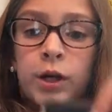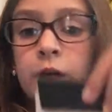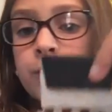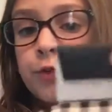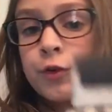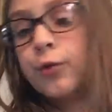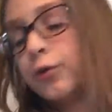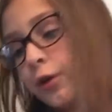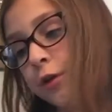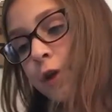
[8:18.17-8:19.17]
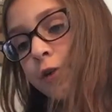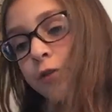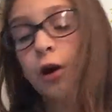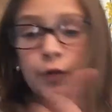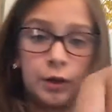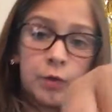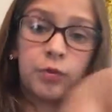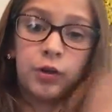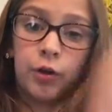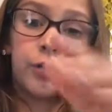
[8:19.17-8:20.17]
If you did this, comment down
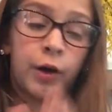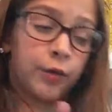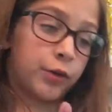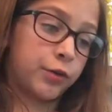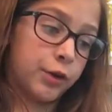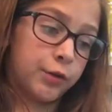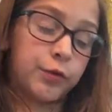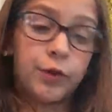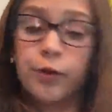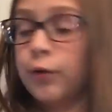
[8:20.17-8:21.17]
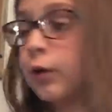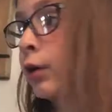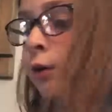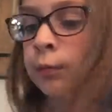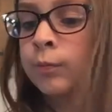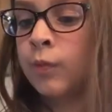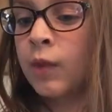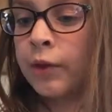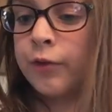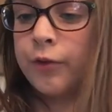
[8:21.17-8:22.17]
below. I want to see if you
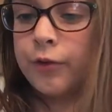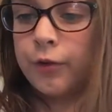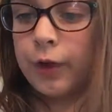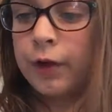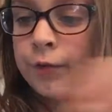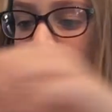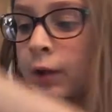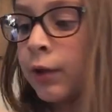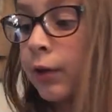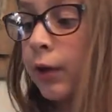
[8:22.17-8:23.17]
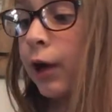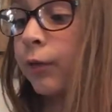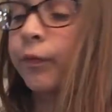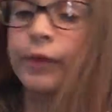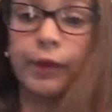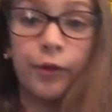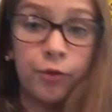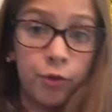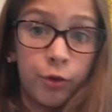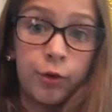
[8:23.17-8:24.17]
didn't do that. Now,
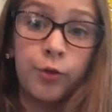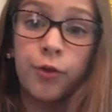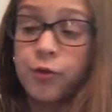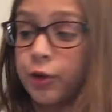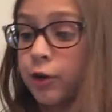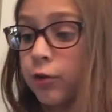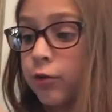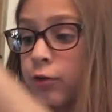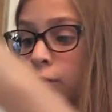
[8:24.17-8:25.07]
let's show you the stickers.